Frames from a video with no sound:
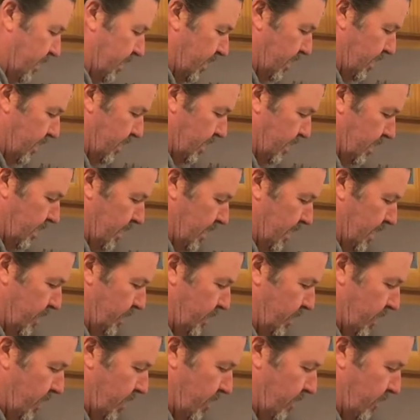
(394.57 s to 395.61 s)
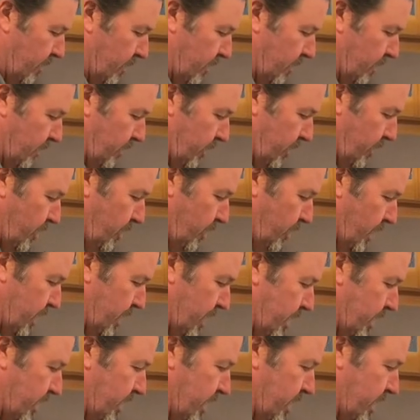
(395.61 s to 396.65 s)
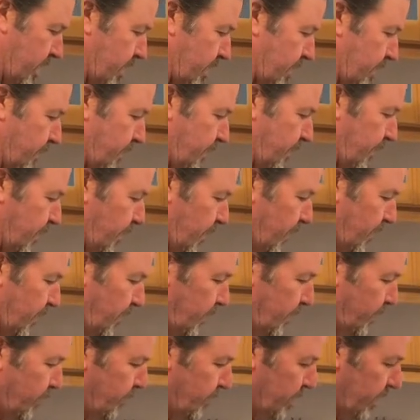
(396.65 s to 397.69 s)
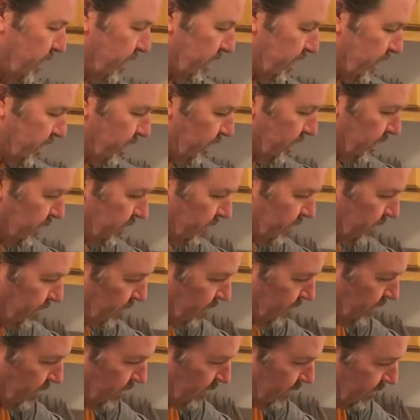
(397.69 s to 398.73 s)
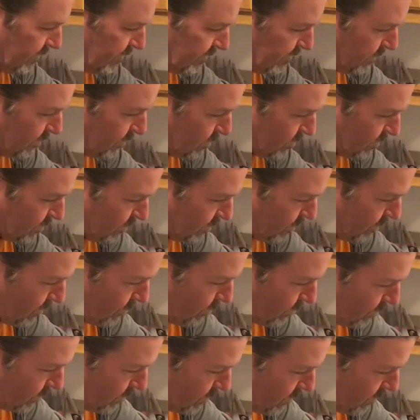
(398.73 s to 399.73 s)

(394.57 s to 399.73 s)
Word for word: That might overflow right there, but let's close